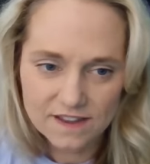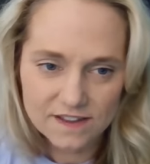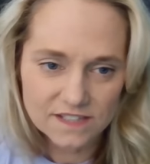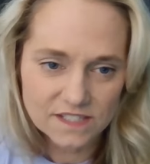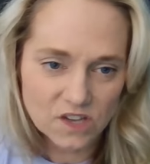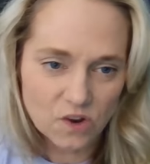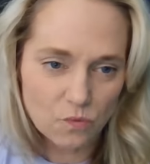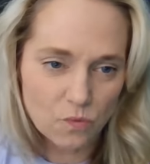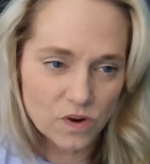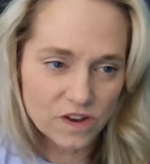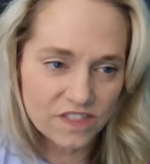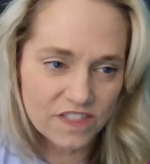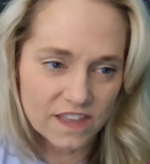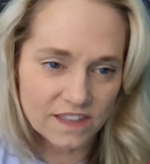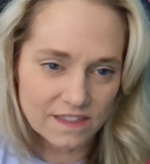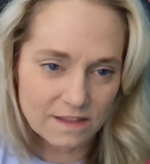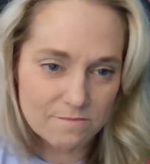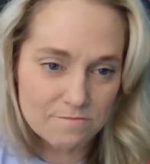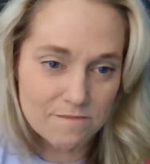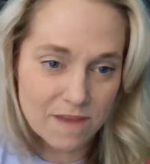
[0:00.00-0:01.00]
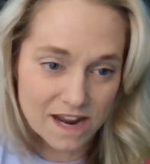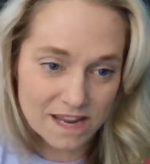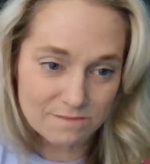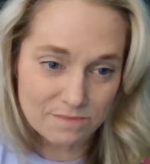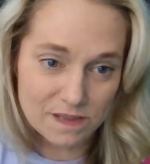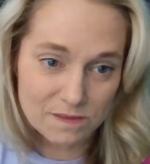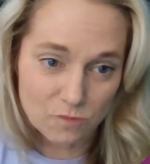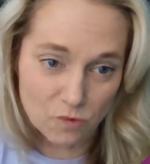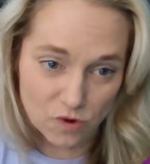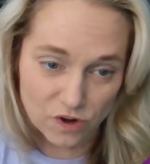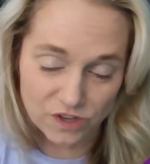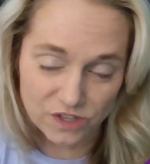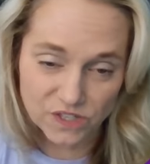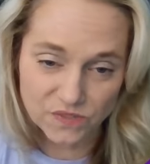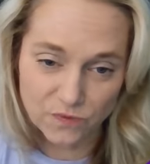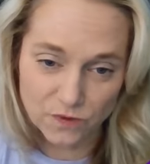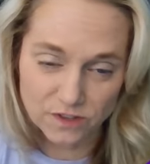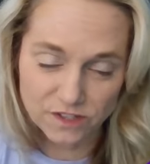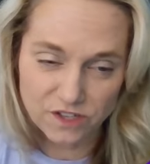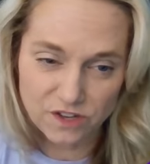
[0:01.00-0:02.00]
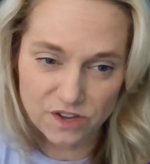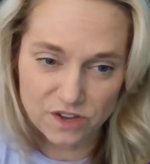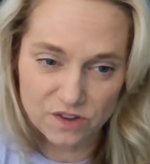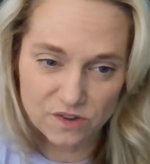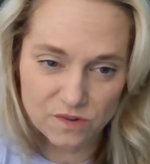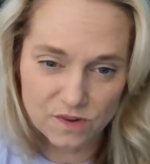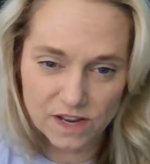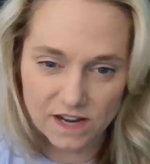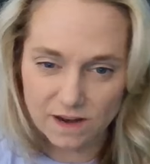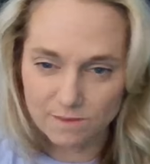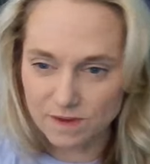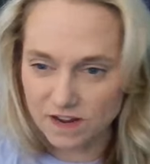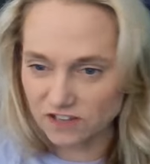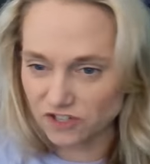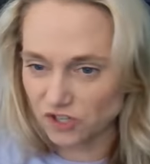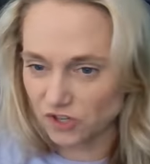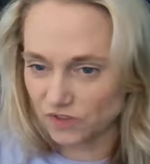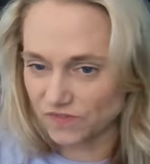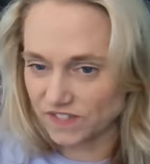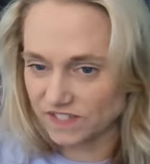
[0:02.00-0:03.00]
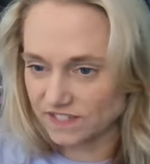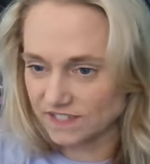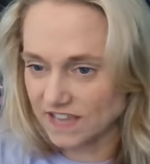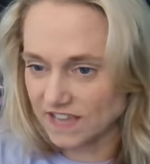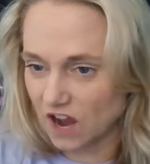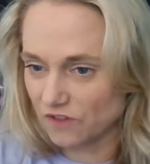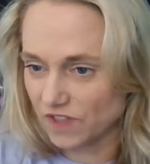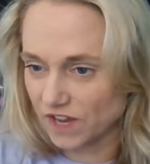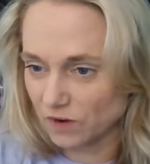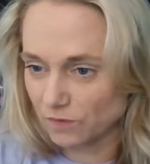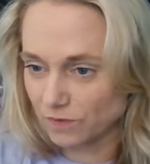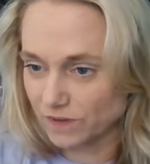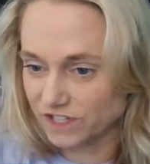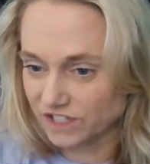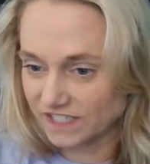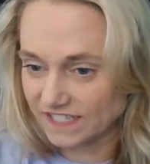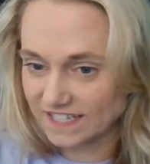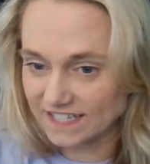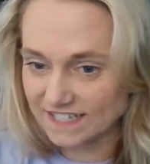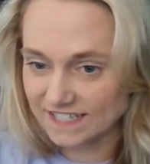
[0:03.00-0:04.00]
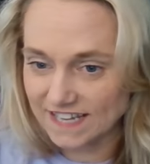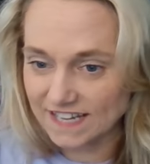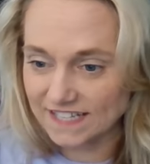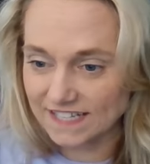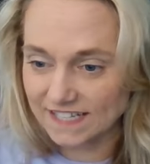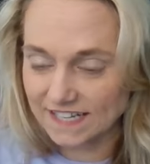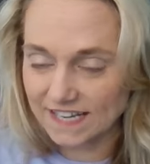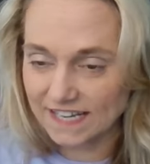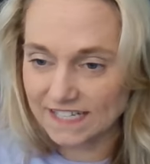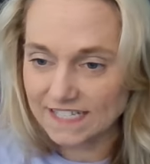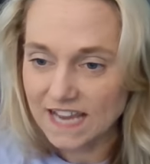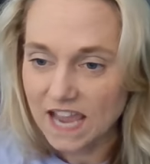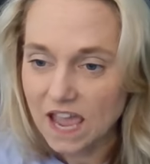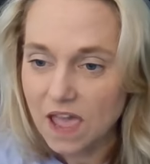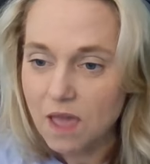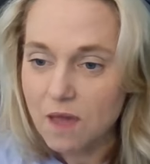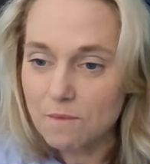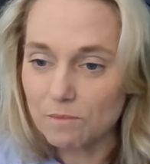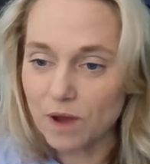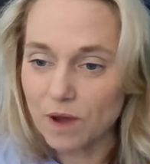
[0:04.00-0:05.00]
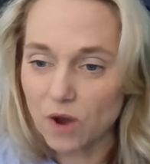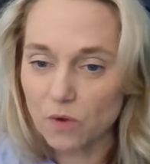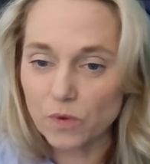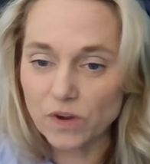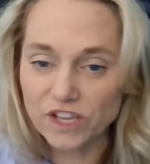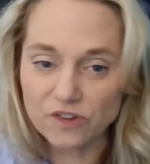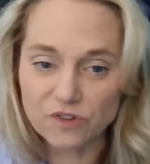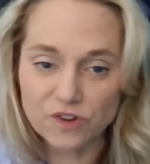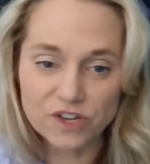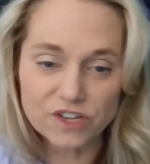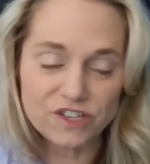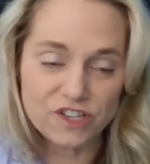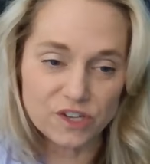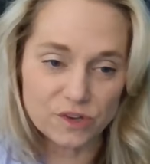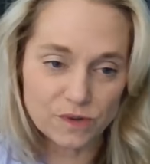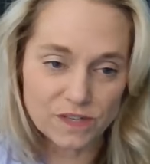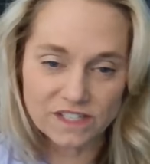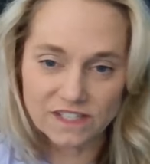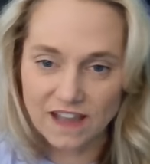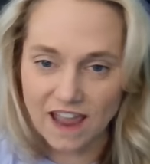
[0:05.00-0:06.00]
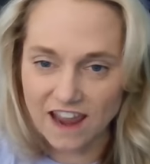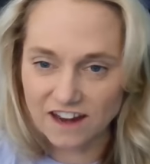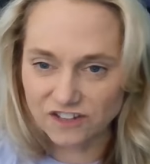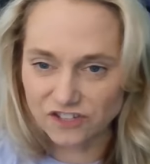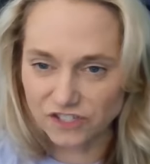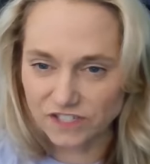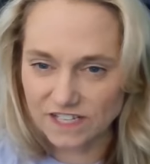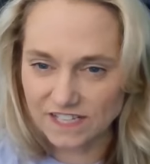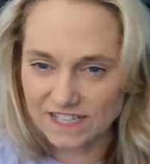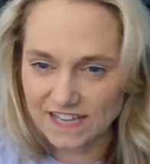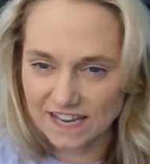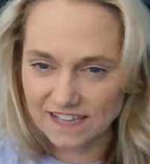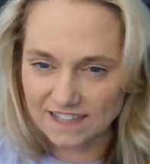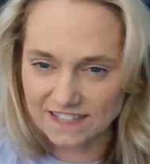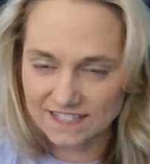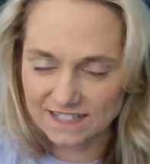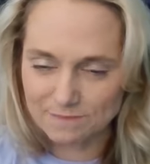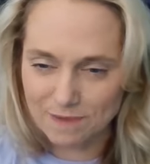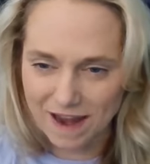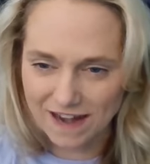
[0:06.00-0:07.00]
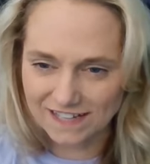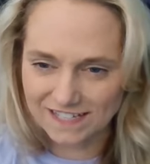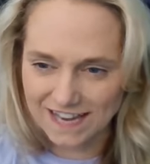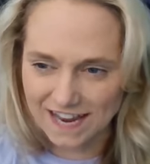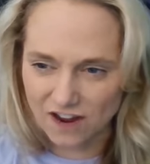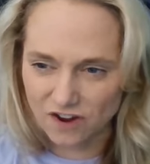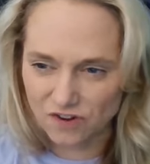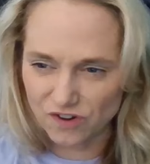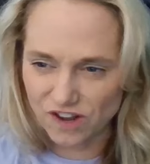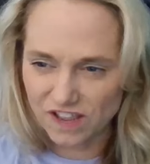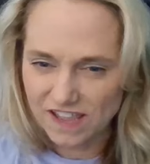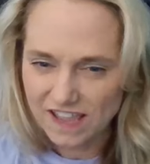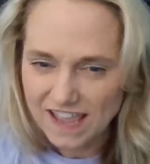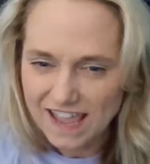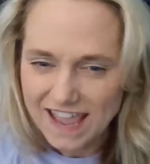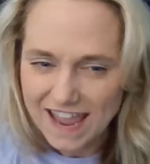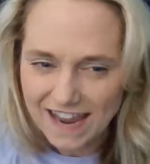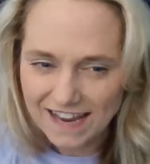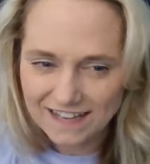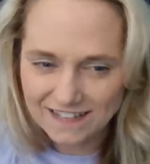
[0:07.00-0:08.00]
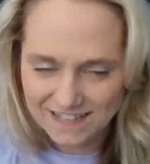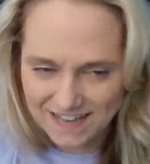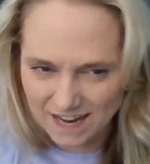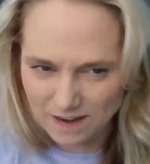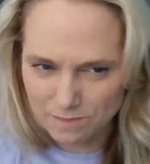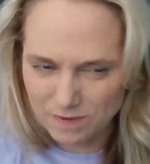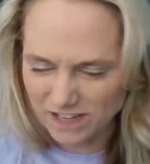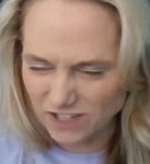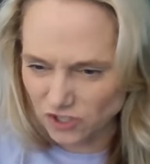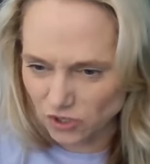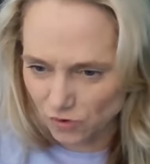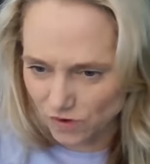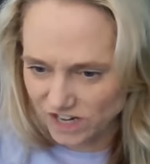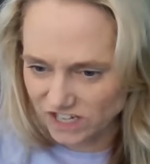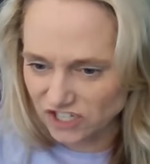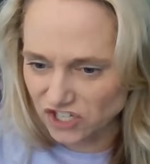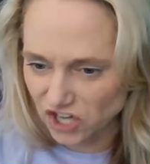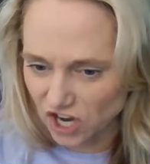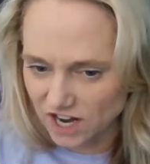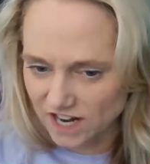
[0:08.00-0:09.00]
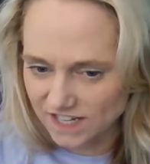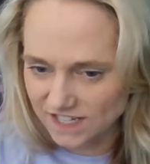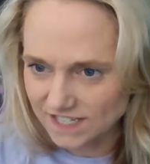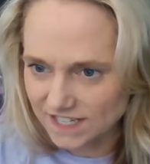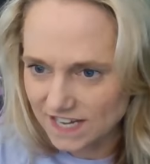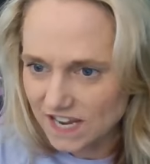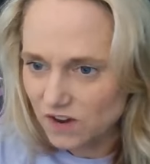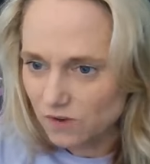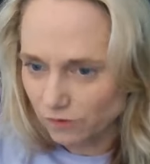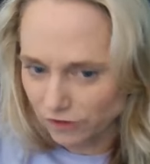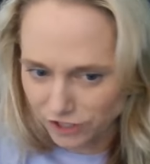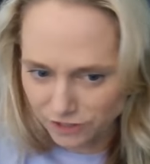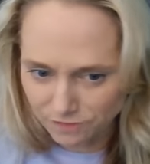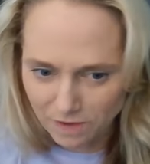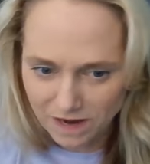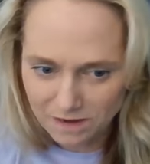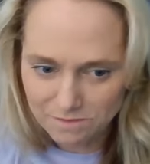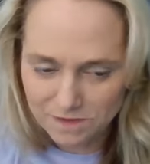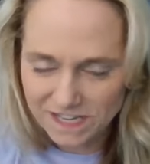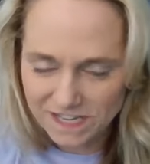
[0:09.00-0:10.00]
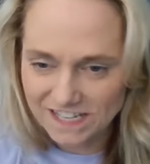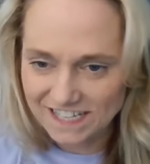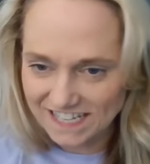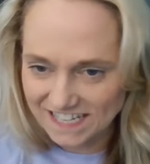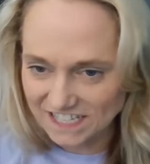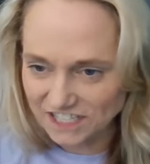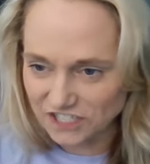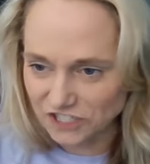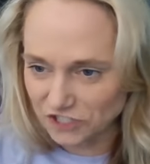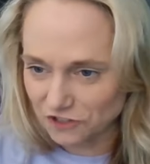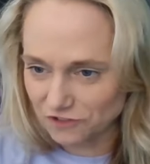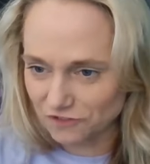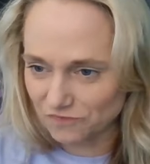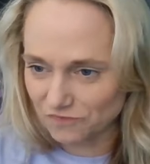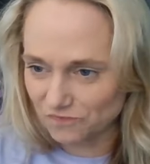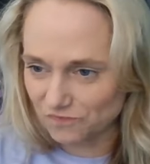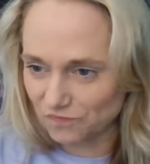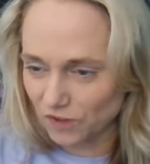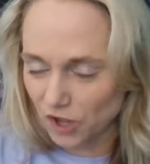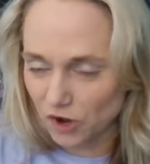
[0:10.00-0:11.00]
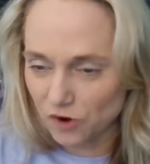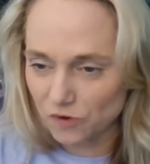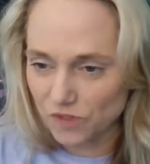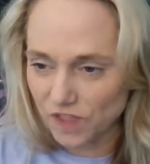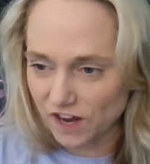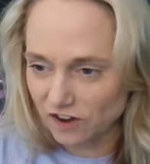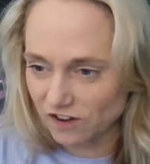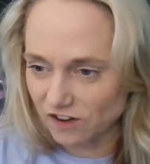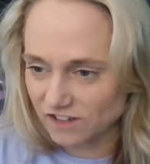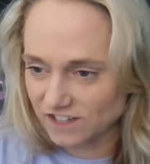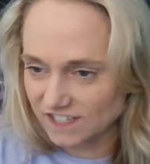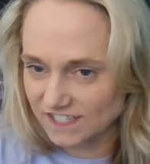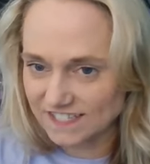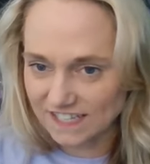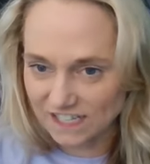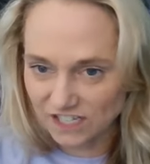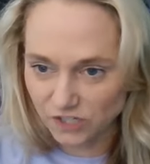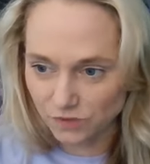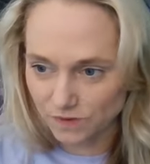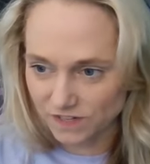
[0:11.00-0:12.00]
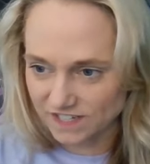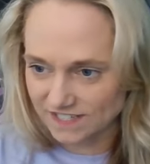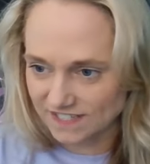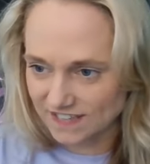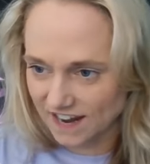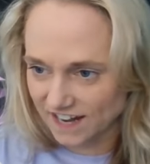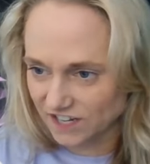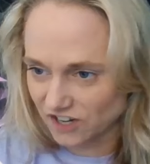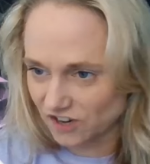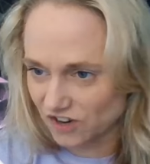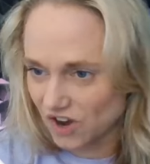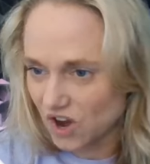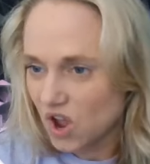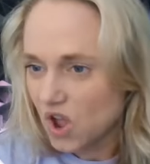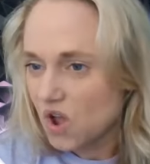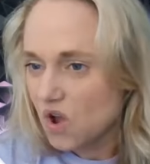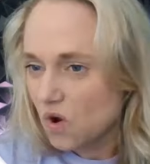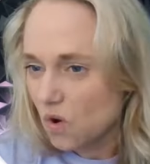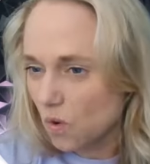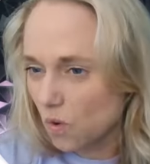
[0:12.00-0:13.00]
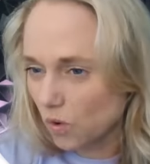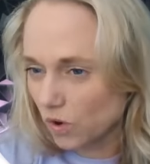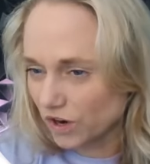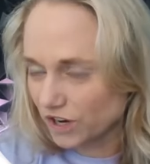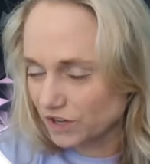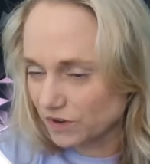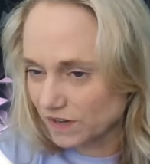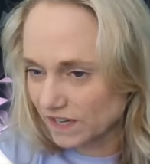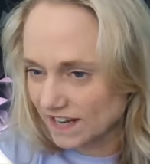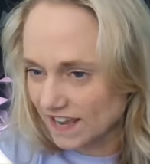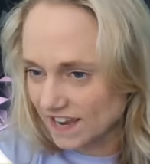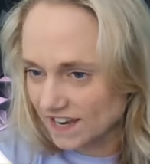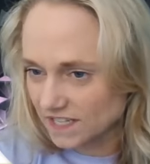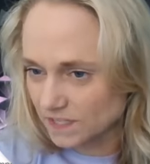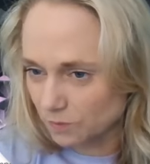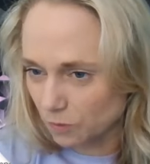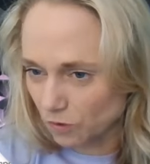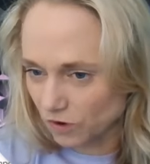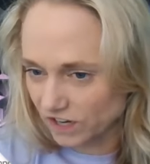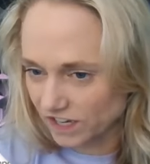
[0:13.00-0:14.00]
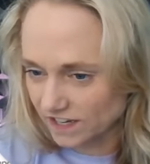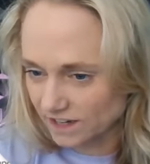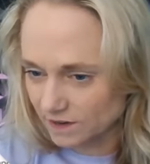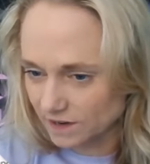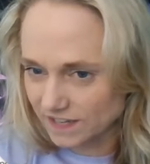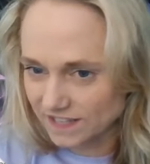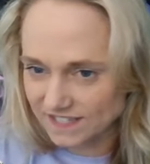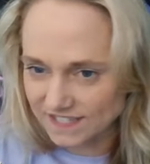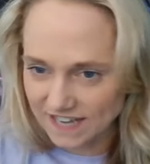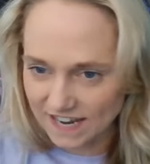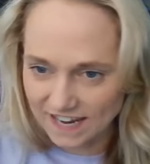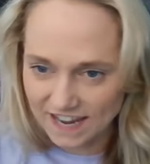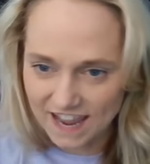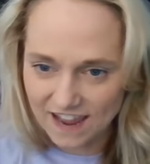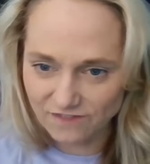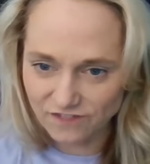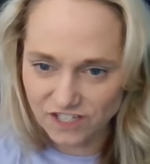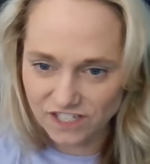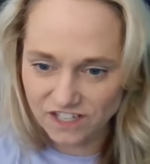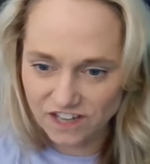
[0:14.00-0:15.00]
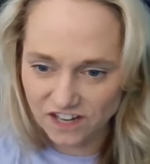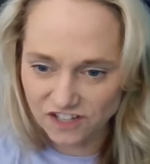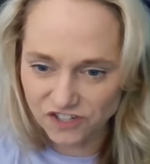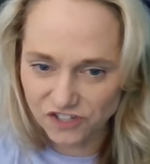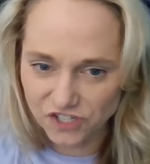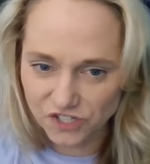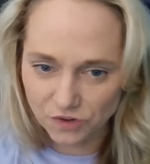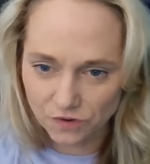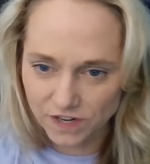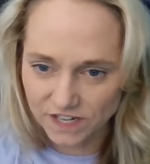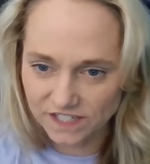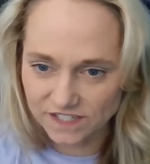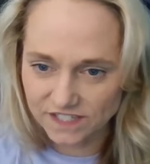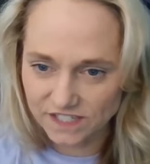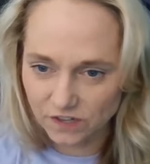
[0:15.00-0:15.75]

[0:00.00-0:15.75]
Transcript: so one thing that might be more useful to you, and I'm not sure if this is how they originally intended it, but what you could do is actually take this back down and take a big screenshot, which might be an easier flow there to send to a designer, or you can export it and saying I have to touch a screen.